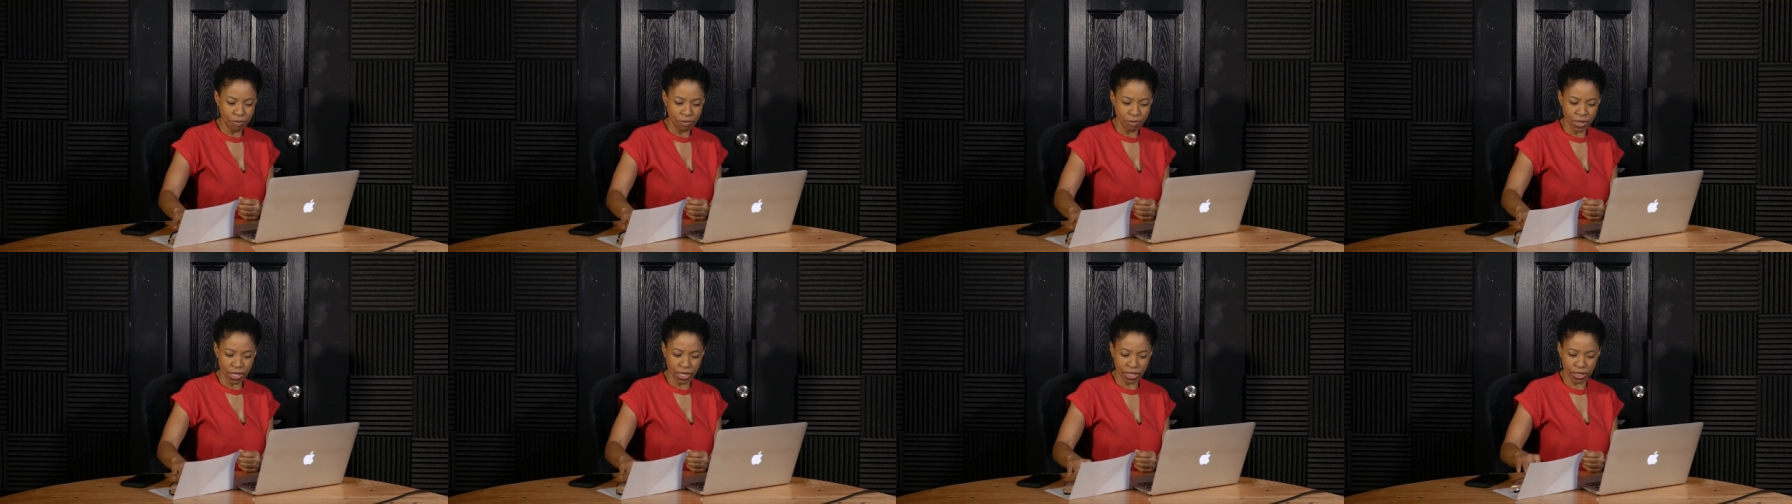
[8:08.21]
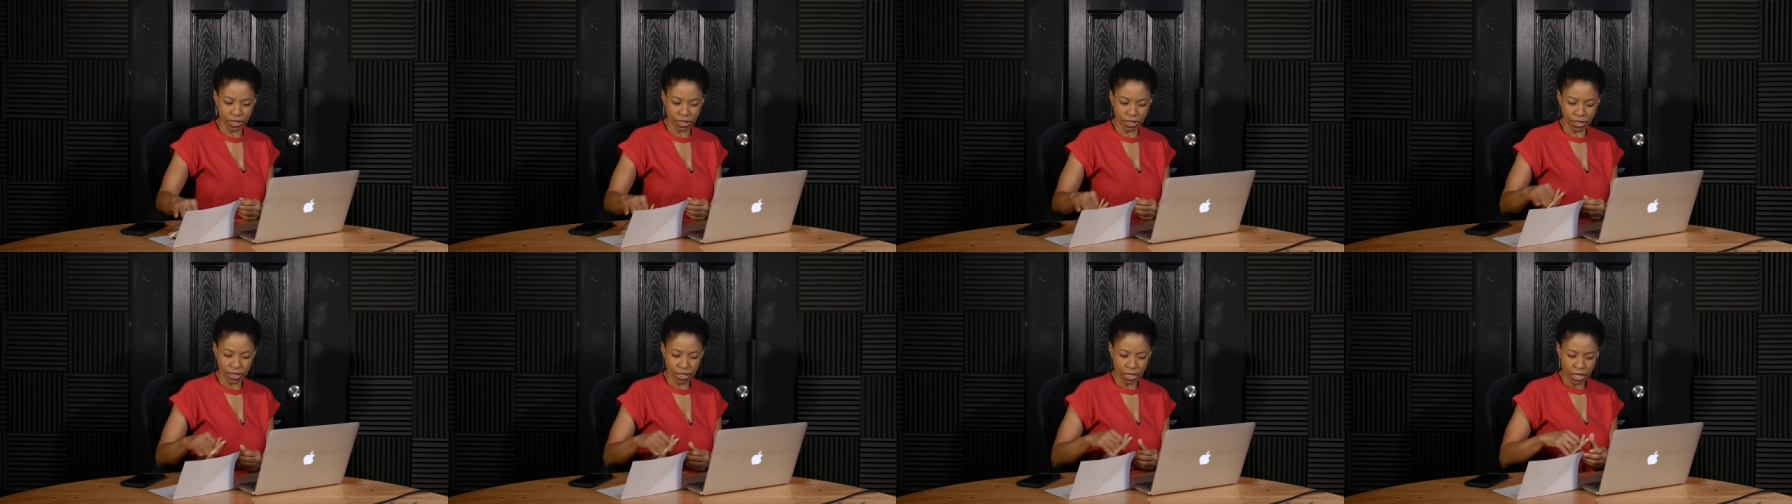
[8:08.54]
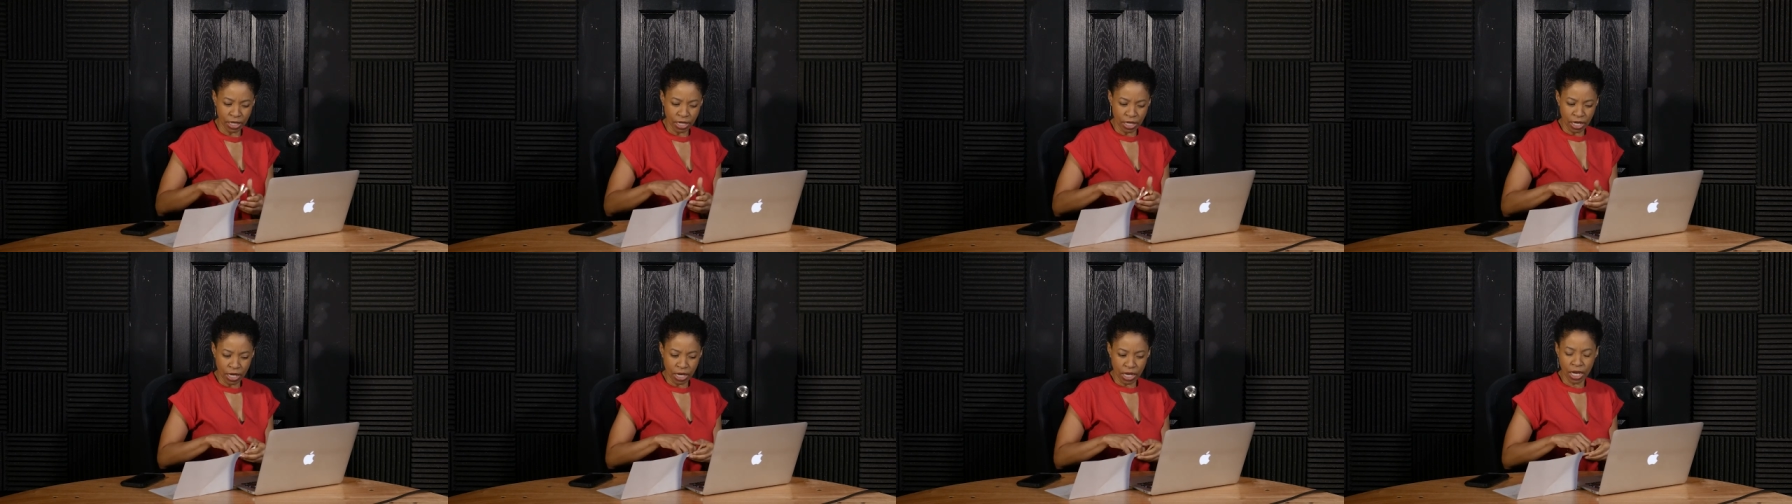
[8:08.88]
Miss
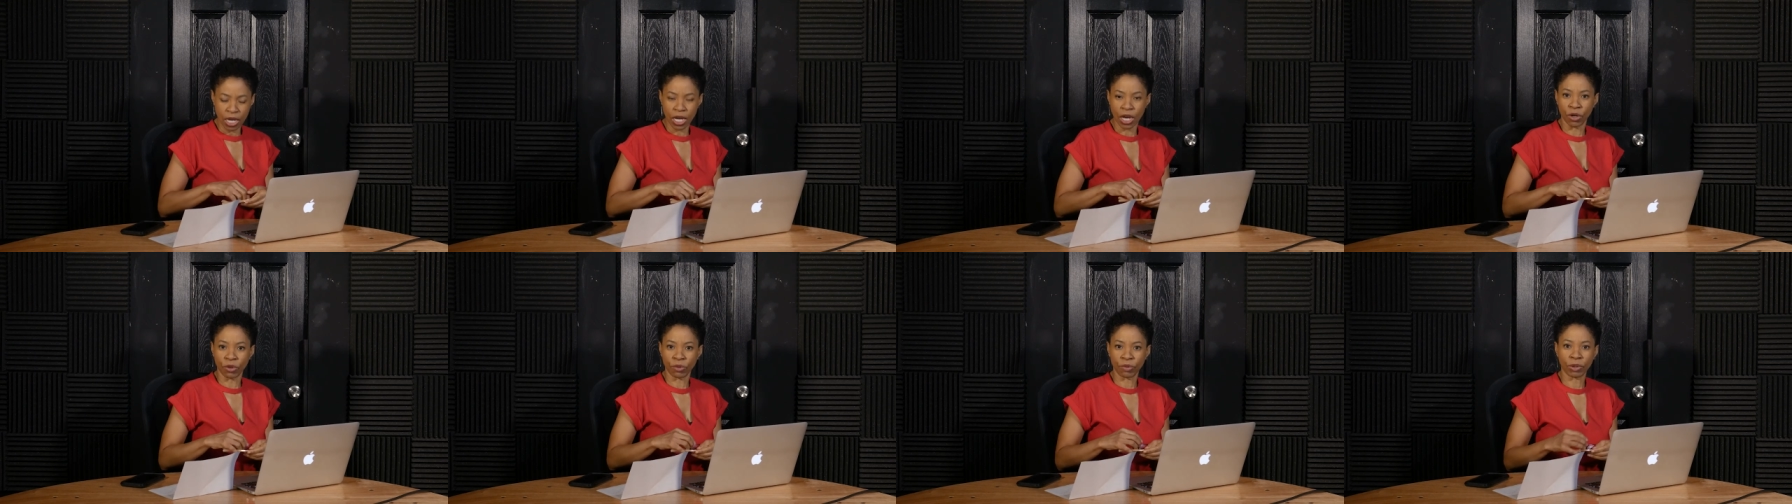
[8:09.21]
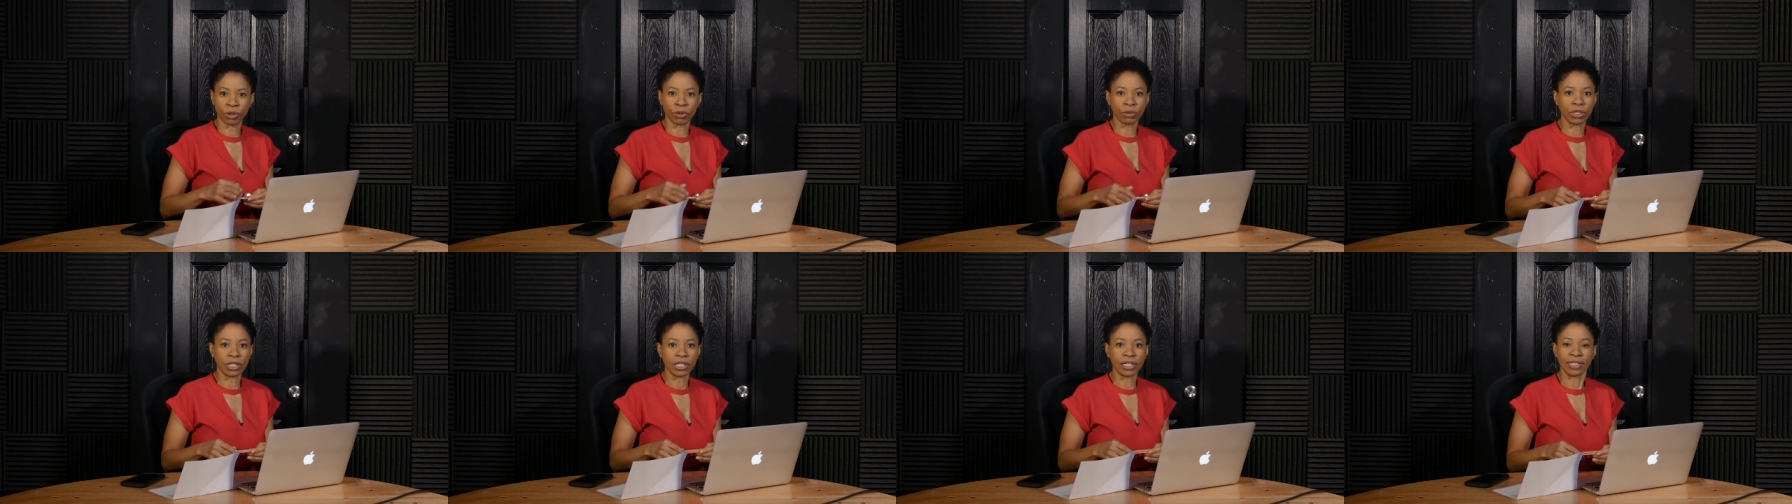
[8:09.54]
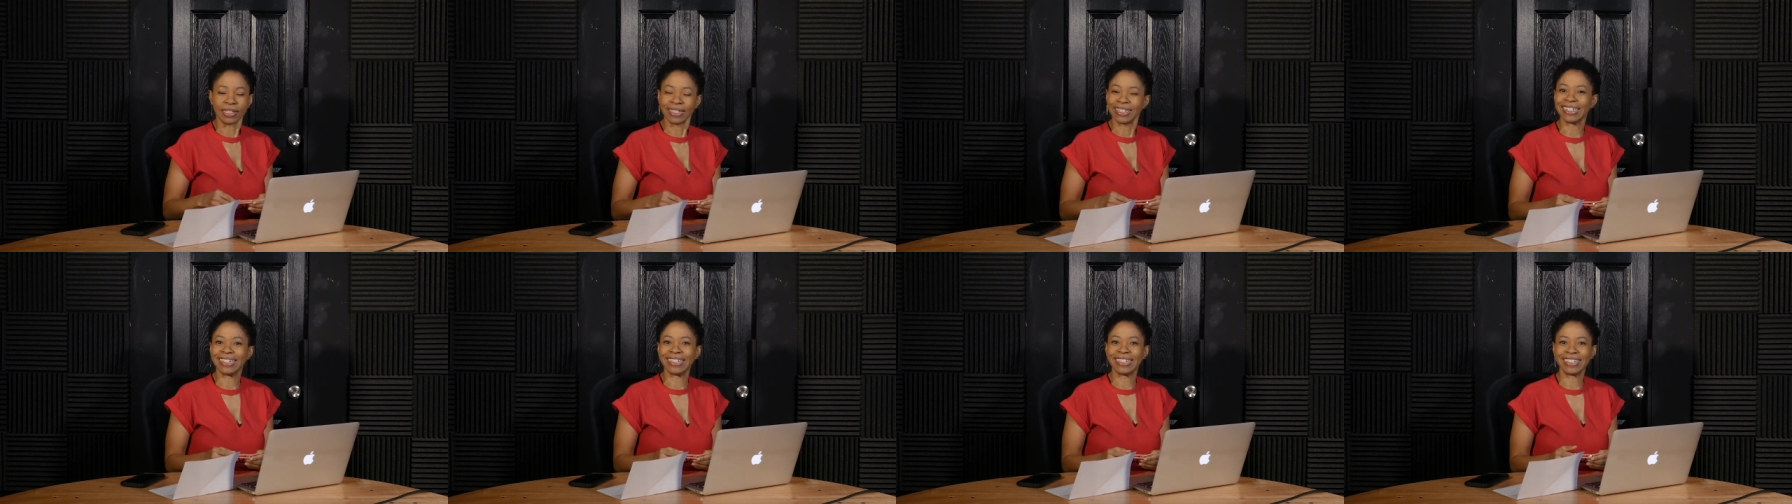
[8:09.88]

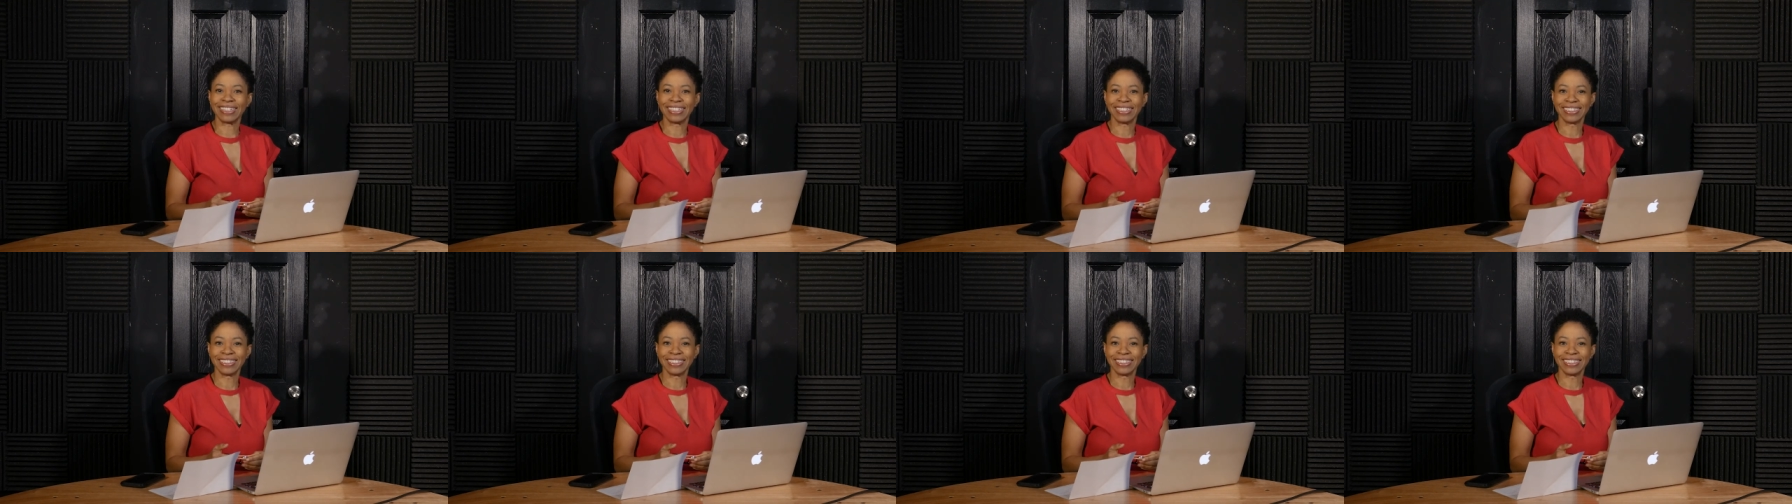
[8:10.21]
Eronini.